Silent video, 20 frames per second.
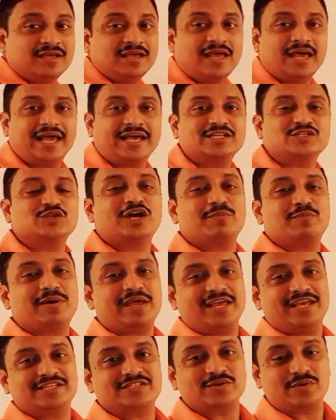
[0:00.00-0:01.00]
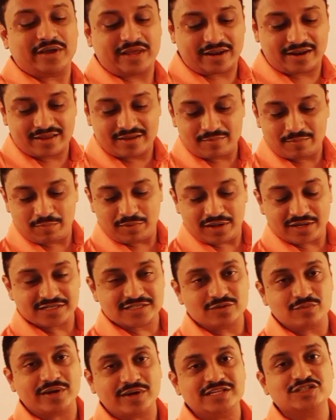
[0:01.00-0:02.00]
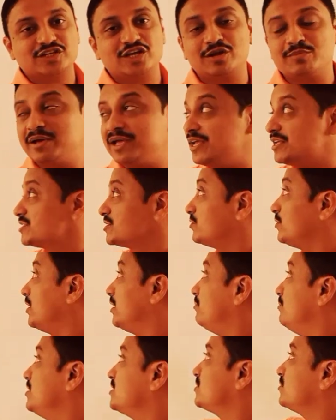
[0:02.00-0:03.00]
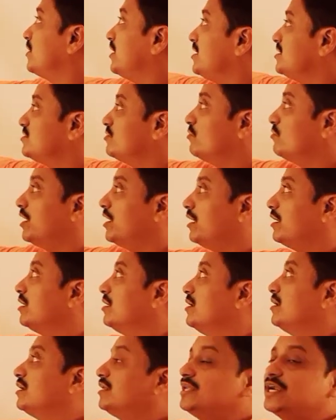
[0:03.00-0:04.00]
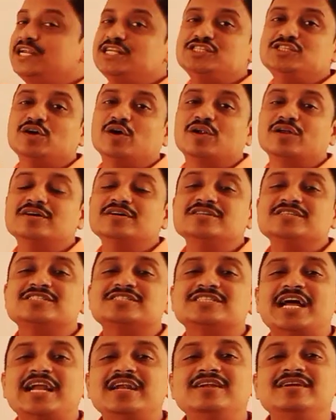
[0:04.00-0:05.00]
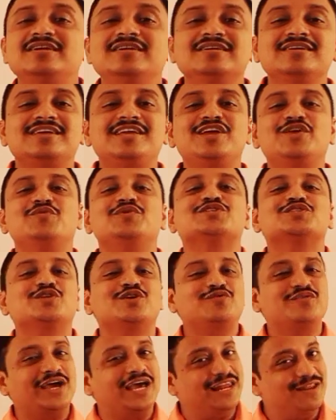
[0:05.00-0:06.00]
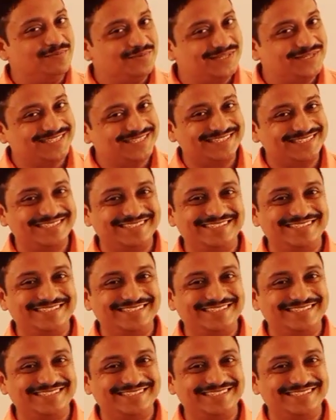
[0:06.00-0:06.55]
x square by a square plus y square by a square b square is a 1. That is your standard equation of ellipse.